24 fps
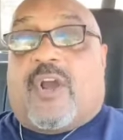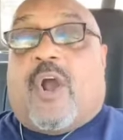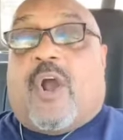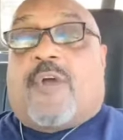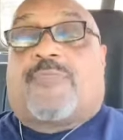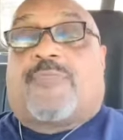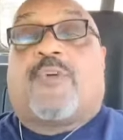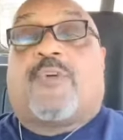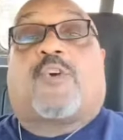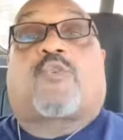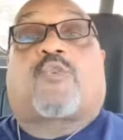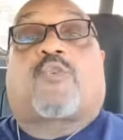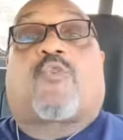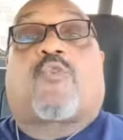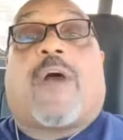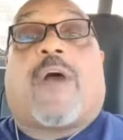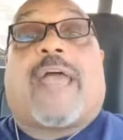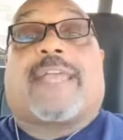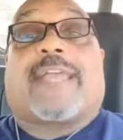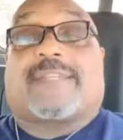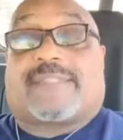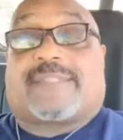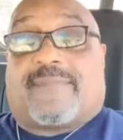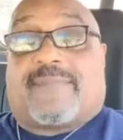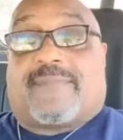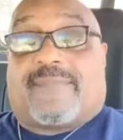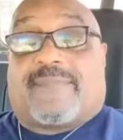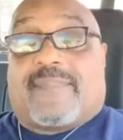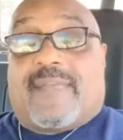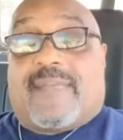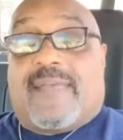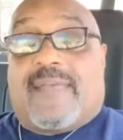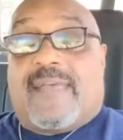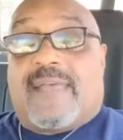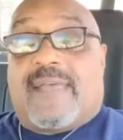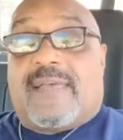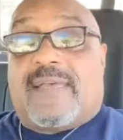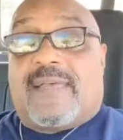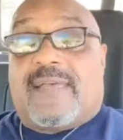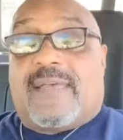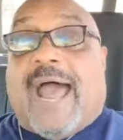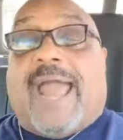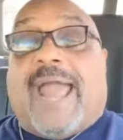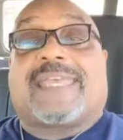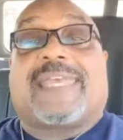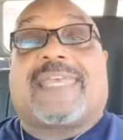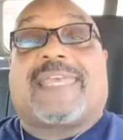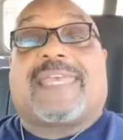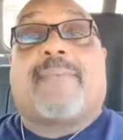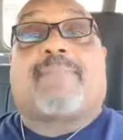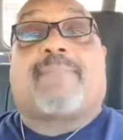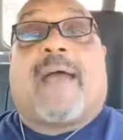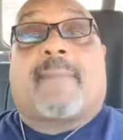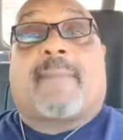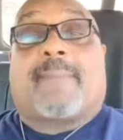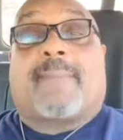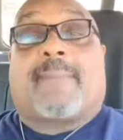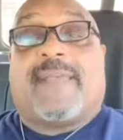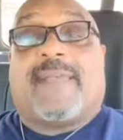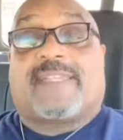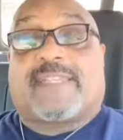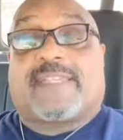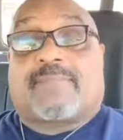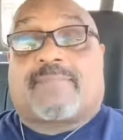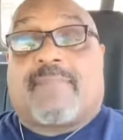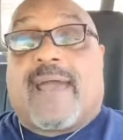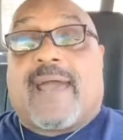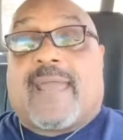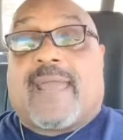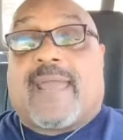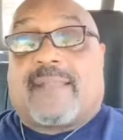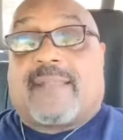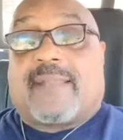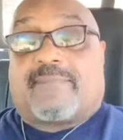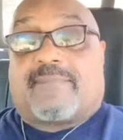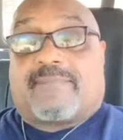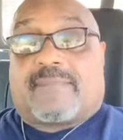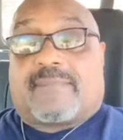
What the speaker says: through Christ, I keep my peace of mind.